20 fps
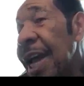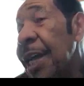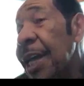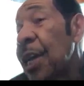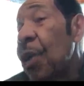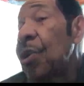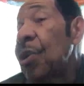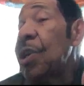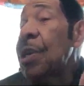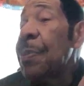
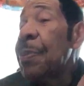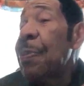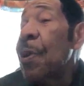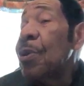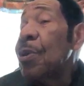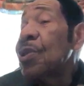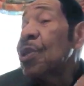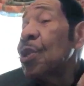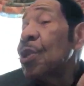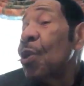And only the
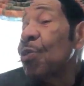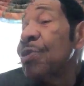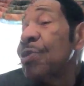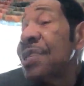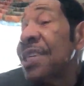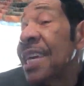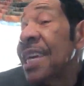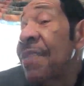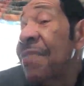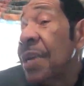person who's
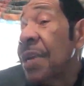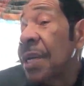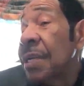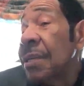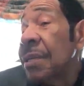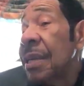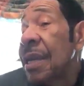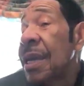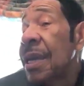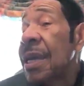giving
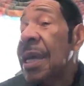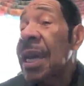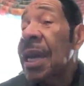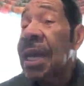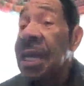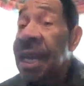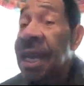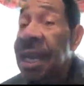can